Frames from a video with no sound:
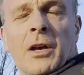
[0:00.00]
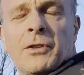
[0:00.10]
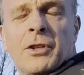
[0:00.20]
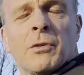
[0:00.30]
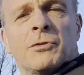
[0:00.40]
If
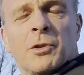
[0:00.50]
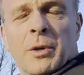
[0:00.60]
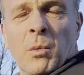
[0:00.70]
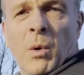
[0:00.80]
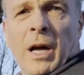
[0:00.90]
you don't do
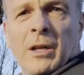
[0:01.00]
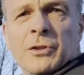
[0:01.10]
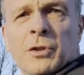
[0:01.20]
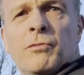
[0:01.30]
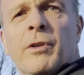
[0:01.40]
it well,
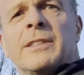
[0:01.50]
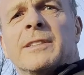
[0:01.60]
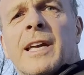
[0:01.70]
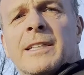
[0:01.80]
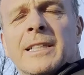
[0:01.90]
you
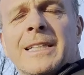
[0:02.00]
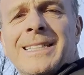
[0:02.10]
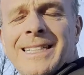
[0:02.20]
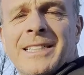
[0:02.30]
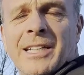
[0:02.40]
risk getting
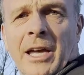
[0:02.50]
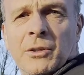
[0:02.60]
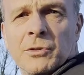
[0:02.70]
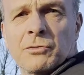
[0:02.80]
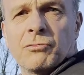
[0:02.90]
details